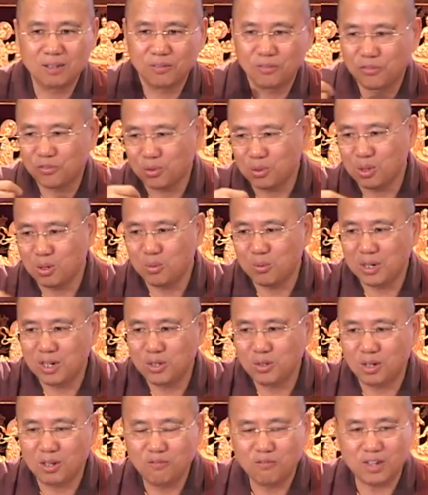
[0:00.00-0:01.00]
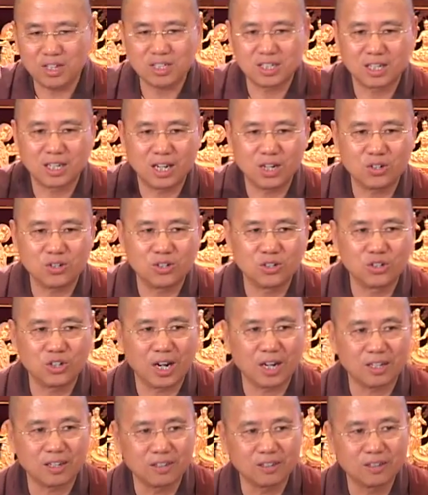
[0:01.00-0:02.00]
throw away your investigation
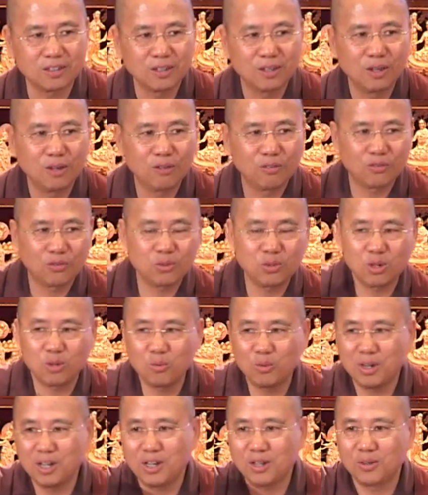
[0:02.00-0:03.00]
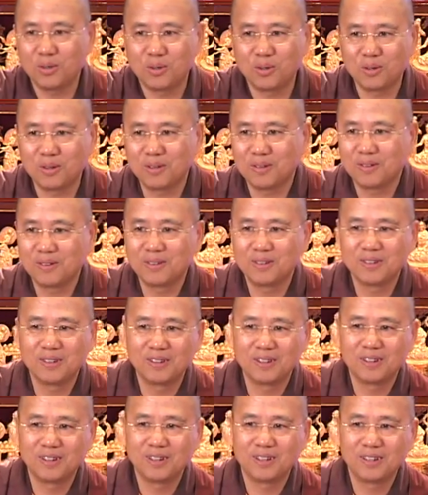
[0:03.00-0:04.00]
jacket, throw away your
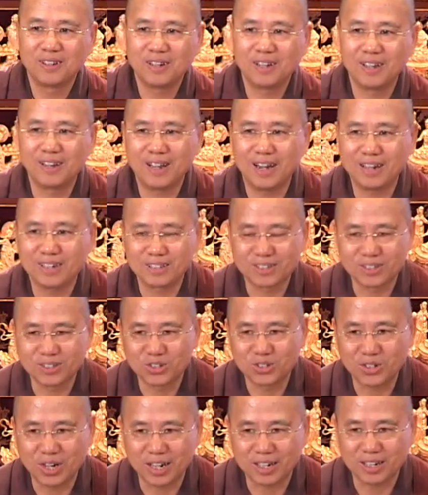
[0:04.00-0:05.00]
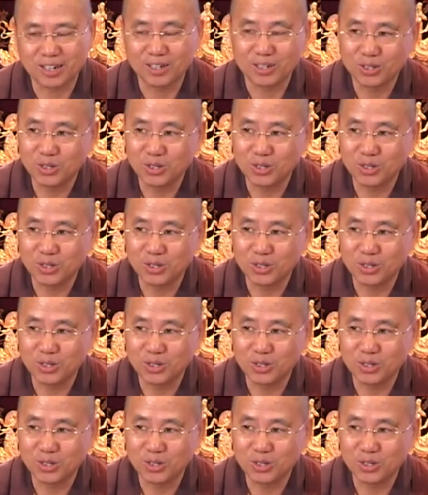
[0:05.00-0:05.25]
analysis jacket.